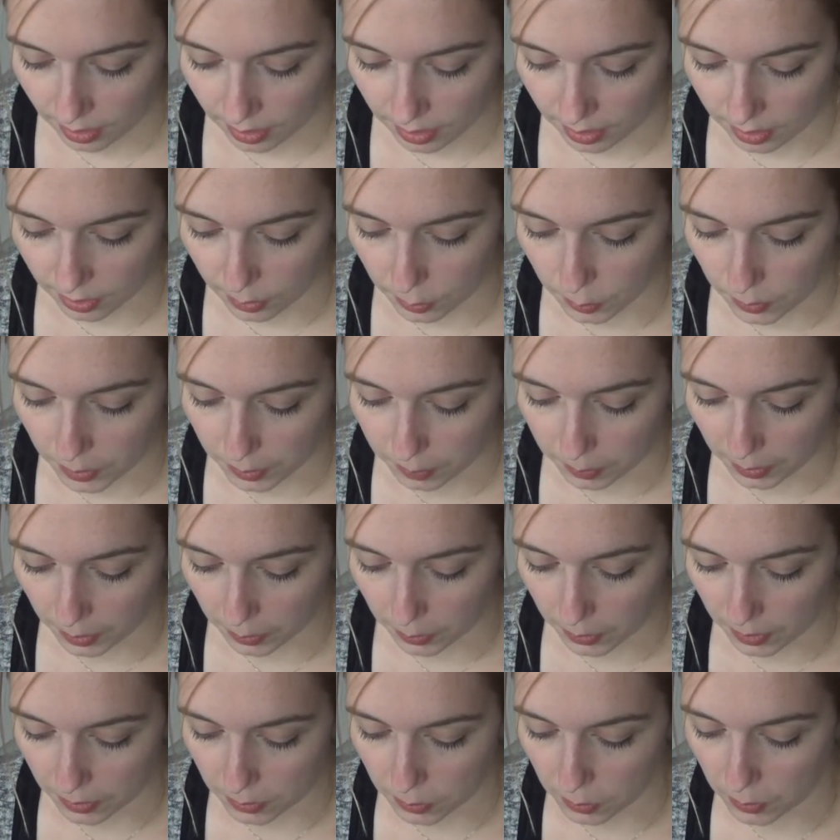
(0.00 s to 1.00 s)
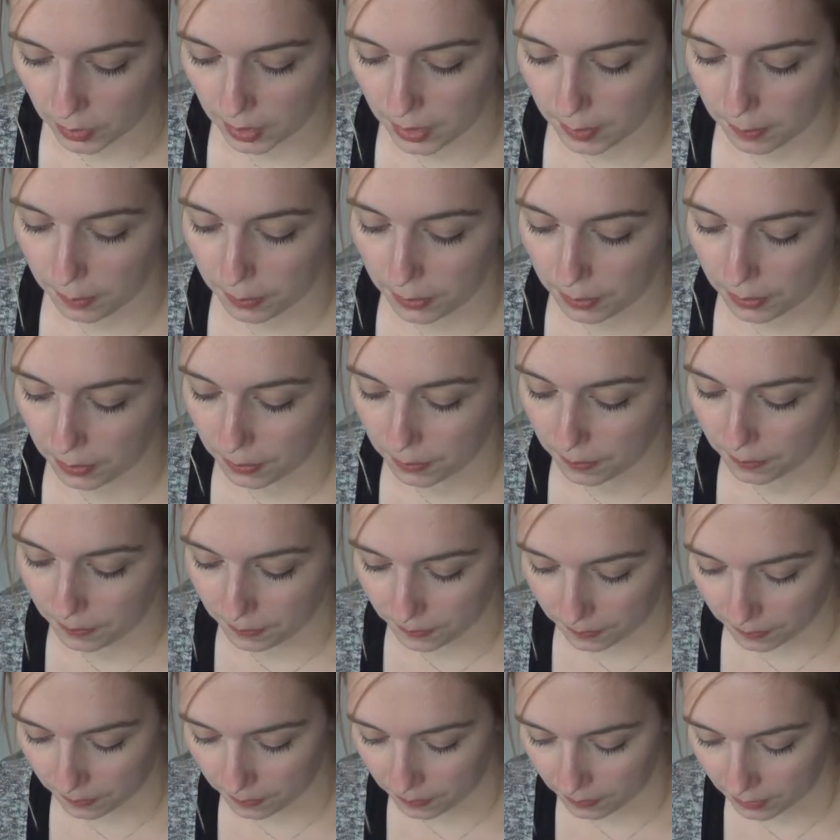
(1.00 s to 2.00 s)
1x1 rib,
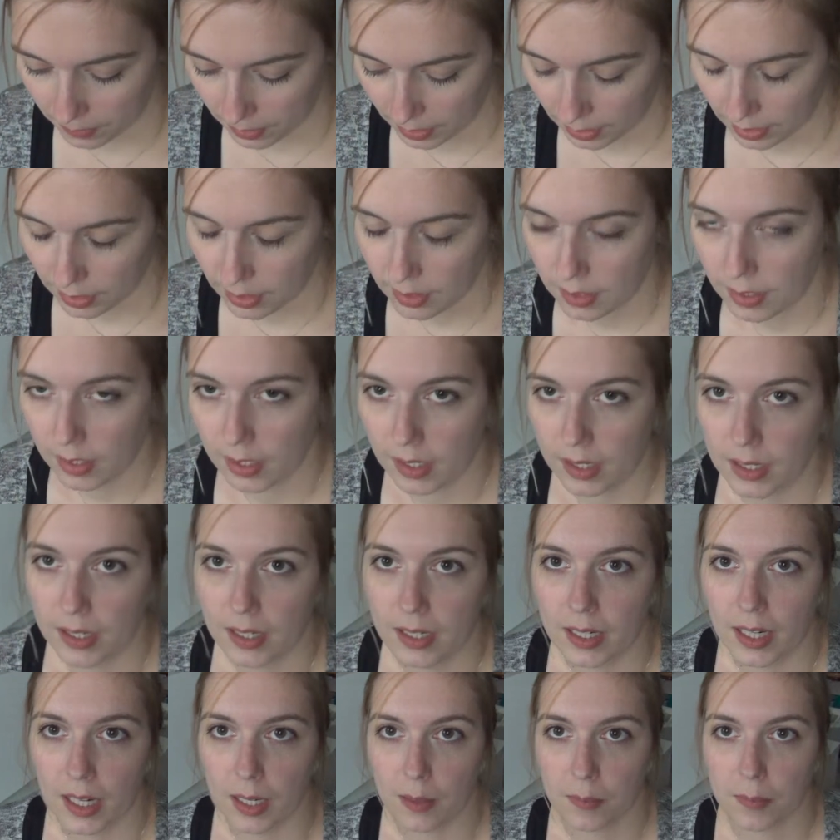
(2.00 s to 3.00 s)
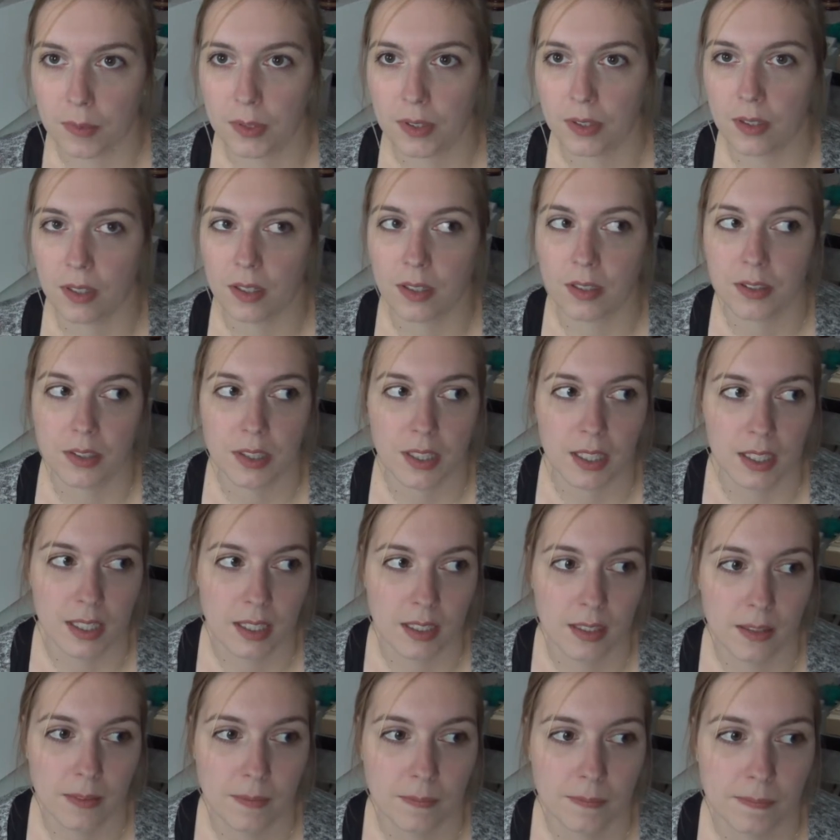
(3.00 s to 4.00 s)
and I'm
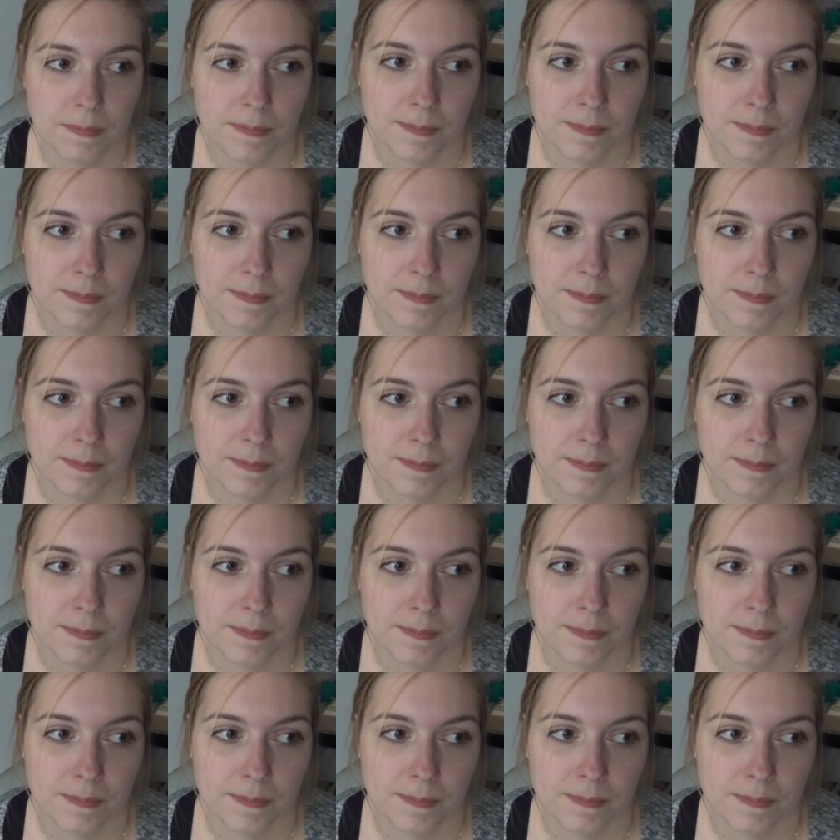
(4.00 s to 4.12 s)
starting.